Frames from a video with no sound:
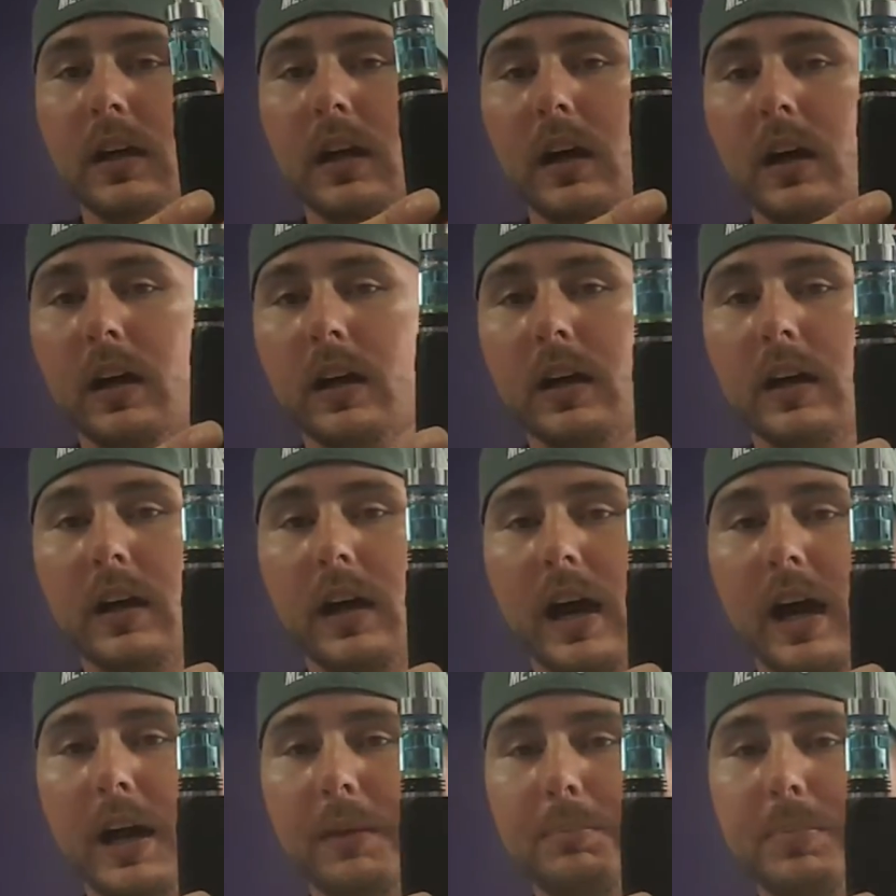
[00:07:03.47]

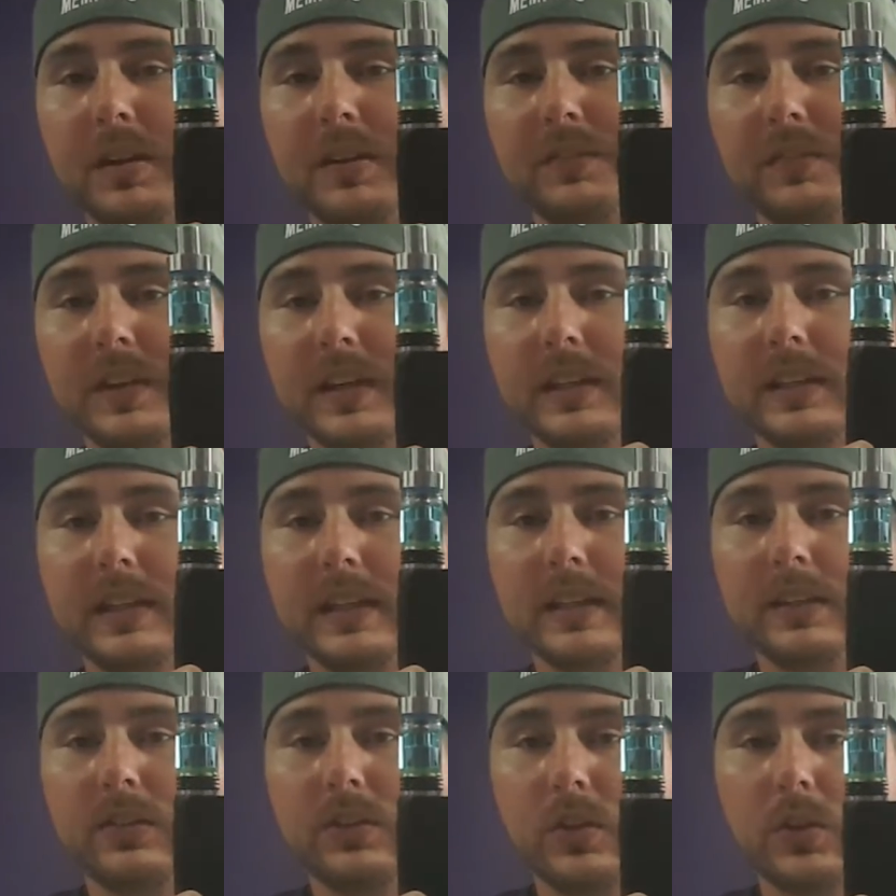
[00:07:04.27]
IPV
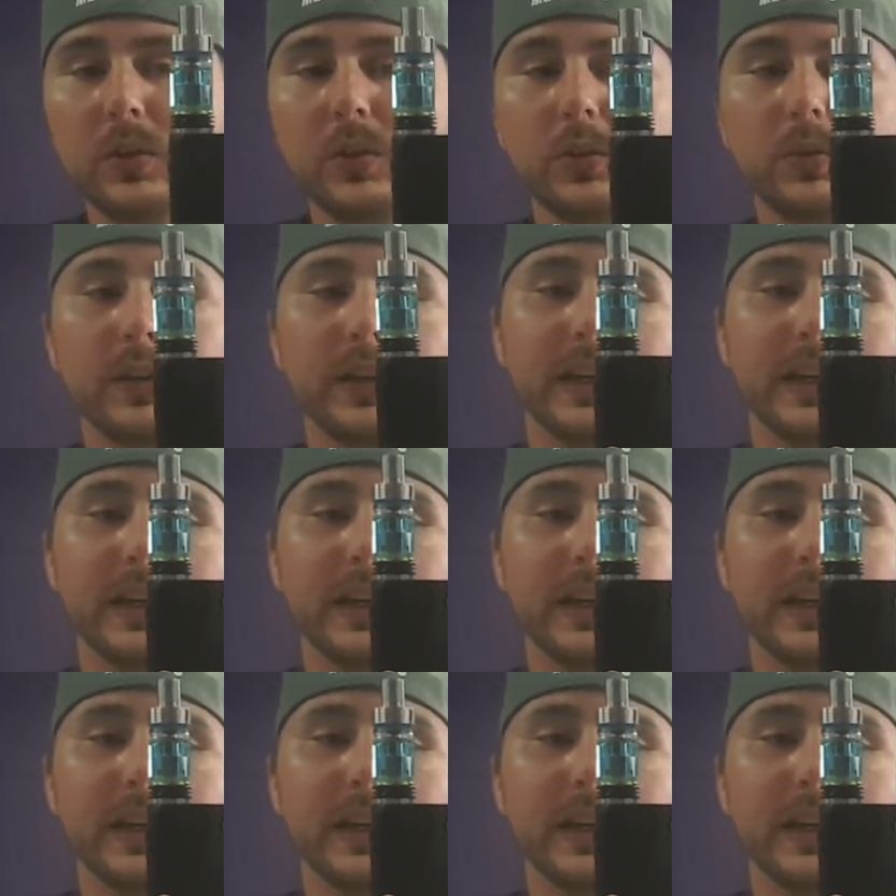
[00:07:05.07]
D2.